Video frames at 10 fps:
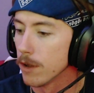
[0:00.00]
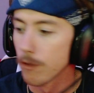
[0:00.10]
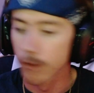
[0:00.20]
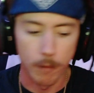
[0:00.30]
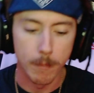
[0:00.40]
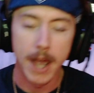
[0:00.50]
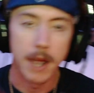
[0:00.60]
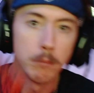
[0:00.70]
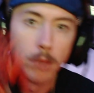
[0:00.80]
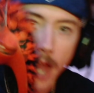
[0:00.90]
from
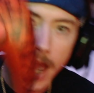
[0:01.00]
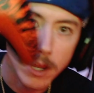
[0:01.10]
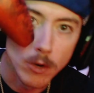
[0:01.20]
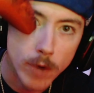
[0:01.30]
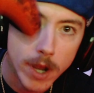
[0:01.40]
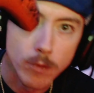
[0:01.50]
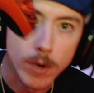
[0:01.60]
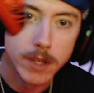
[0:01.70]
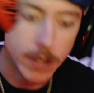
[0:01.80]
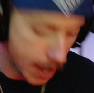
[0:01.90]
my black and
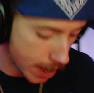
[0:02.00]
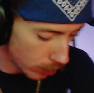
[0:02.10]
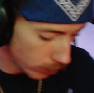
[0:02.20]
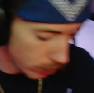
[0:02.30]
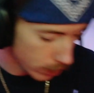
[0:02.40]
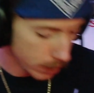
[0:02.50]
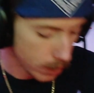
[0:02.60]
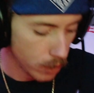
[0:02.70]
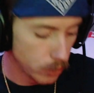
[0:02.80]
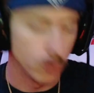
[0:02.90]
red tiger look
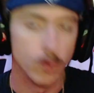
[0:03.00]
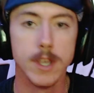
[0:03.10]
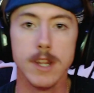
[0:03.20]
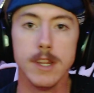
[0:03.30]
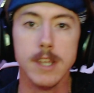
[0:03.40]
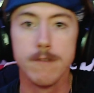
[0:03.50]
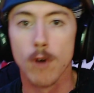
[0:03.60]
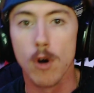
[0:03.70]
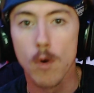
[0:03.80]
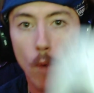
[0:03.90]
to the
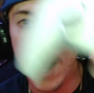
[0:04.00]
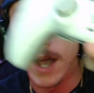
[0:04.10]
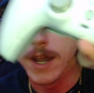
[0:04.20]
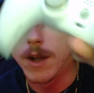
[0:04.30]
default white